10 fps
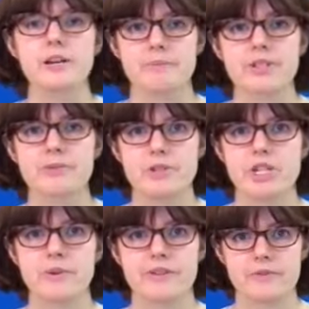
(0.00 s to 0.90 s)
but some
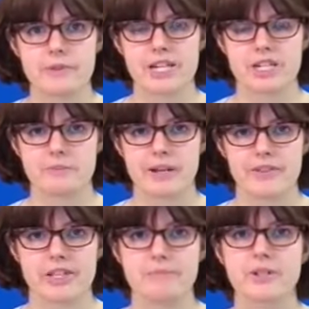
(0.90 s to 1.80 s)
new information about
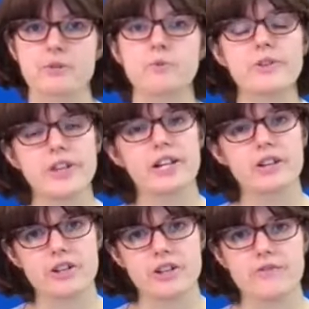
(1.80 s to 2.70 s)
this, because what they're
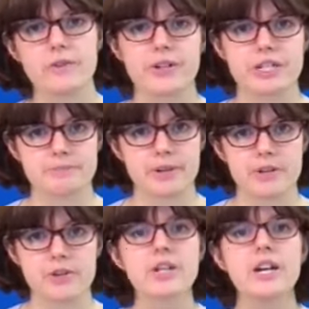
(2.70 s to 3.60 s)
looking for is
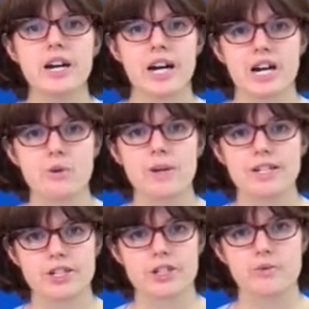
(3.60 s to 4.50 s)
both how well
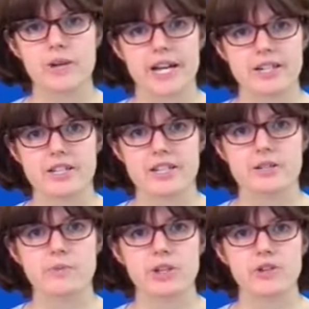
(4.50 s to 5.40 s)
do you react to this
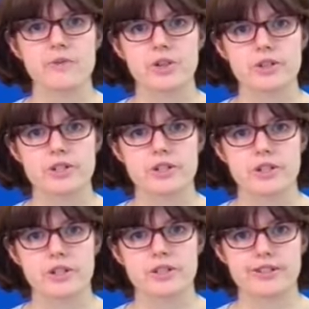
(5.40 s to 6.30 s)
when you've got
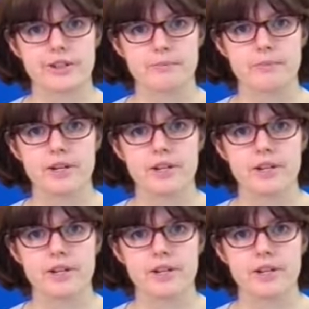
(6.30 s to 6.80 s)
some